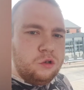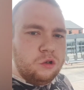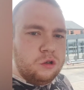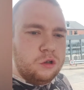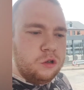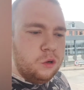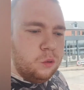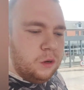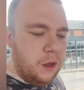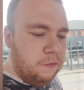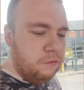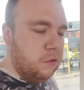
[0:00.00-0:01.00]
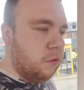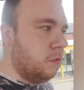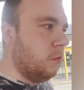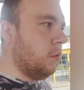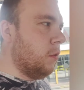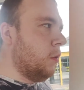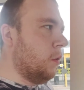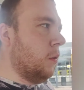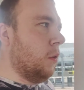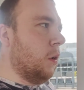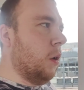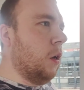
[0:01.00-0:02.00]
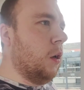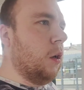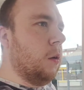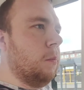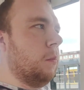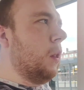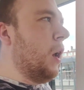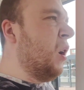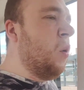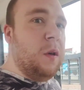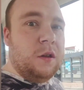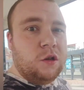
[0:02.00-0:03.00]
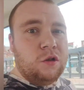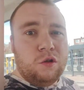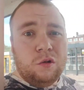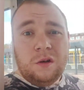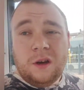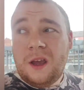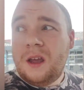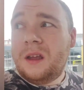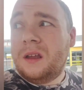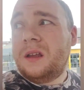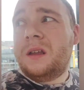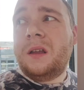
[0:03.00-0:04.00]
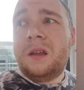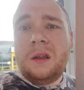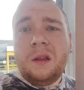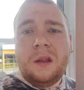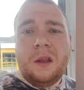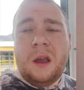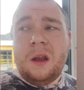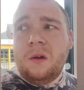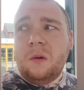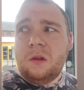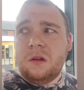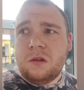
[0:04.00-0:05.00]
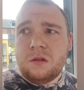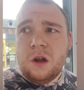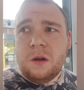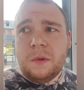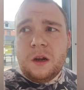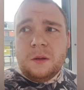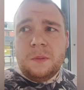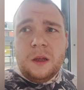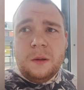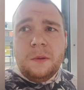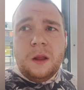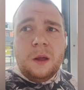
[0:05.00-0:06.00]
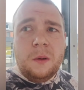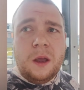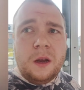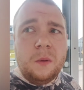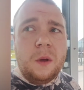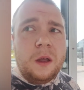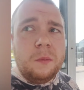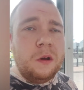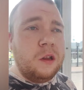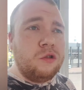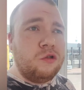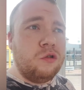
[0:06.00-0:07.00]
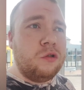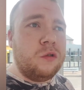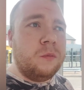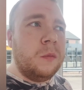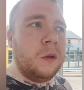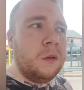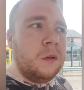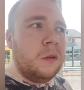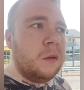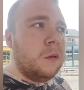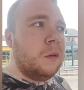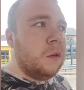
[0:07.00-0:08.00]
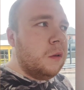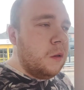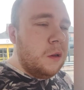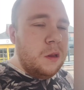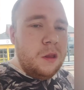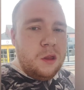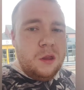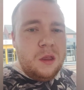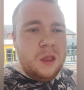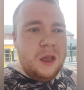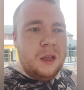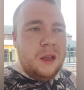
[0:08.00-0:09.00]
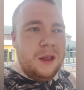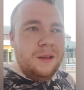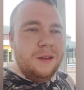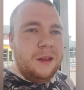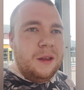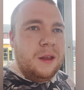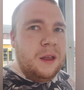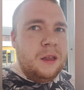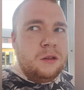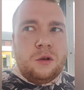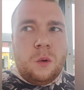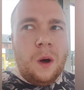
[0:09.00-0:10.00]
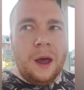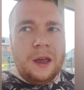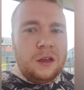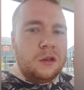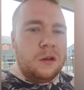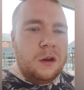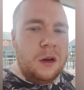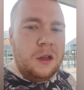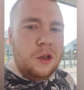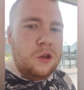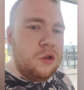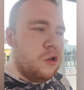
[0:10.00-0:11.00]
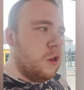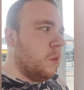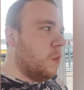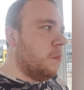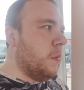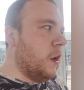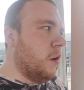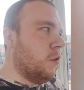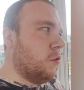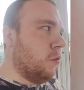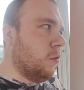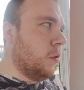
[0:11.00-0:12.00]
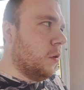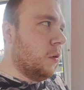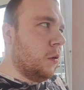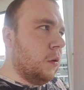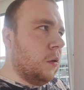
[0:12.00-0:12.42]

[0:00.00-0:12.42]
just so different. I know it's a Sunday. I know that there's not many people out anyway, but it's just... It's quieter than it usually would be on a Sunday.